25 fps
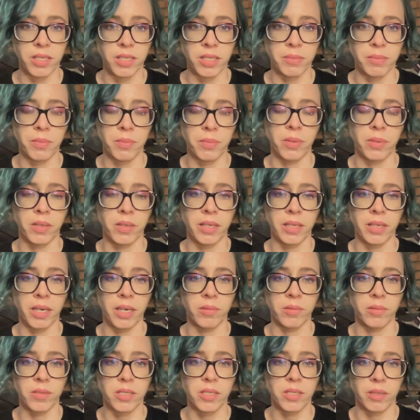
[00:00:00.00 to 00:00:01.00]
I'll be putting
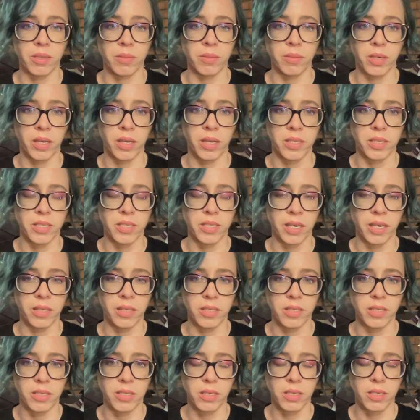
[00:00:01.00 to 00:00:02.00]
out some
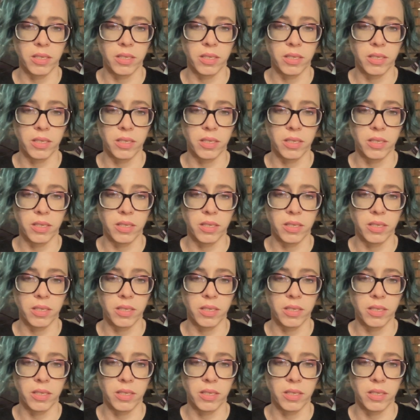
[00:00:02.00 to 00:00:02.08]
content